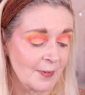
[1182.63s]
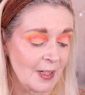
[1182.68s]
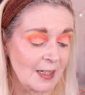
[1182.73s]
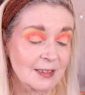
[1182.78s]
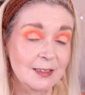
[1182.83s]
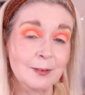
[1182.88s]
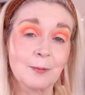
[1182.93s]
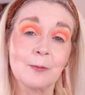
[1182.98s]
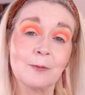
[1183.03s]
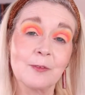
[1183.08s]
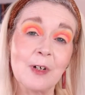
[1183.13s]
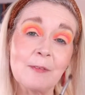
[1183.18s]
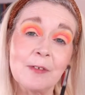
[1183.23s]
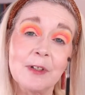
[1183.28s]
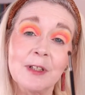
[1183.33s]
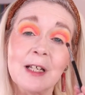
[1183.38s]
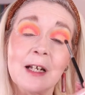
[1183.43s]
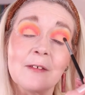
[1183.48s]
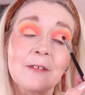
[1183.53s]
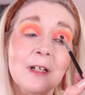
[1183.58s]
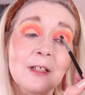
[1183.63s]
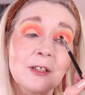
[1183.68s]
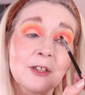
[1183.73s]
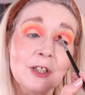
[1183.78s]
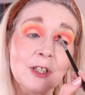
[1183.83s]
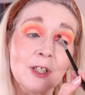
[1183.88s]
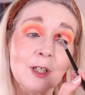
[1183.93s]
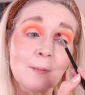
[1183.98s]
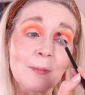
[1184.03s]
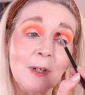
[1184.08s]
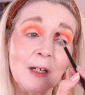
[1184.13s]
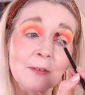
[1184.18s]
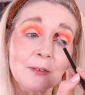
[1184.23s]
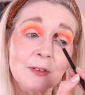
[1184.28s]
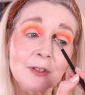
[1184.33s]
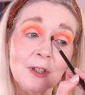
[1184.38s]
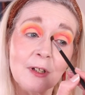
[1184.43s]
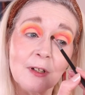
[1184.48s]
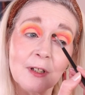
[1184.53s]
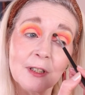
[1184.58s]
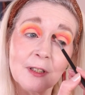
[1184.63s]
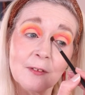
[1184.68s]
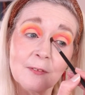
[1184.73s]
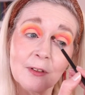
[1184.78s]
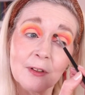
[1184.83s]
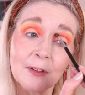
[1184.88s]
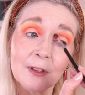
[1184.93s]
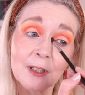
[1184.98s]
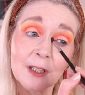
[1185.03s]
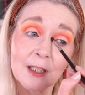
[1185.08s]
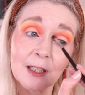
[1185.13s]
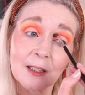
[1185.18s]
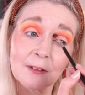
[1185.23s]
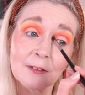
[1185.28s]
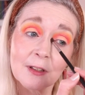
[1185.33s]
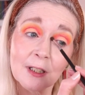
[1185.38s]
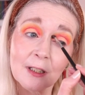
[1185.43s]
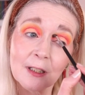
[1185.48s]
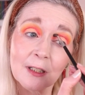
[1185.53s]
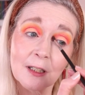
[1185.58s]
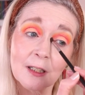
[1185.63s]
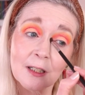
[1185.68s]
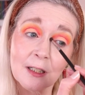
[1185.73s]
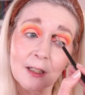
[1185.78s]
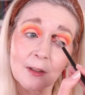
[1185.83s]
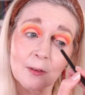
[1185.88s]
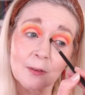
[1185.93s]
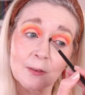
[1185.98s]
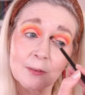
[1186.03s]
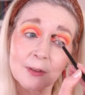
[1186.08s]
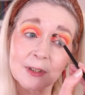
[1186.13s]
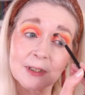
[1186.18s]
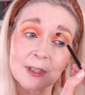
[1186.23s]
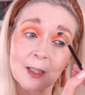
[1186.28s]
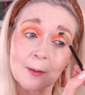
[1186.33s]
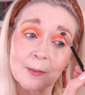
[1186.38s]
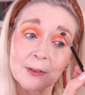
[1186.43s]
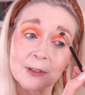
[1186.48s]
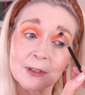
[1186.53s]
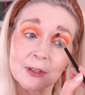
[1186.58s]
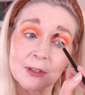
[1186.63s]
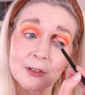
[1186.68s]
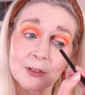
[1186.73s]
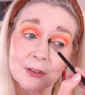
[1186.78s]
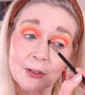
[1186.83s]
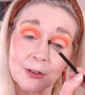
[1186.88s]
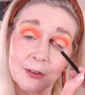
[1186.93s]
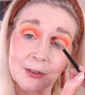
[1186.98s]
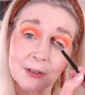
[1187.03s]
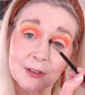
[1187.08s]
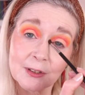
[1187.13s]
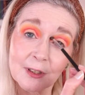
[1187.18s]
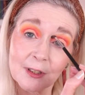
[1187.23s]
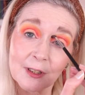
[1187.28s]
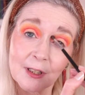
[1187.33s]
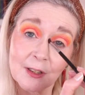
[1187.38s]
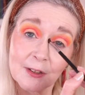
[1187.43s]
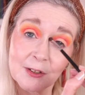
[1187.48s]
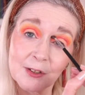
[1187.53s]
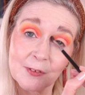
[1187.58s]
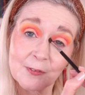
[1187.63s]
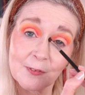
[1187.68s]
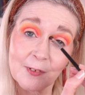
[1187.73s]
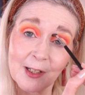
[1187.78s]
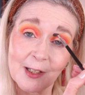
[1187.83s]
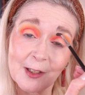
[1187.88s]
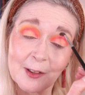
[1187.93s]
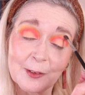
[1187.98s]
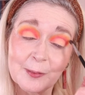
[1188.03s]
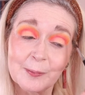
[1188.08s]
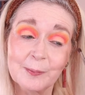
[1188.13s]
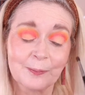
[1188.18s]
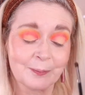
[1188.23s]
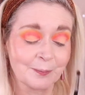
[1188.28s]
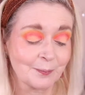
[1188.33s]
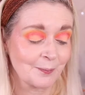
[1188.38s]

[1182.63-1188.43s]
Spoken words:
Someone revving their engine up outside, if you can hear anything. It always happens as soon as I go to film.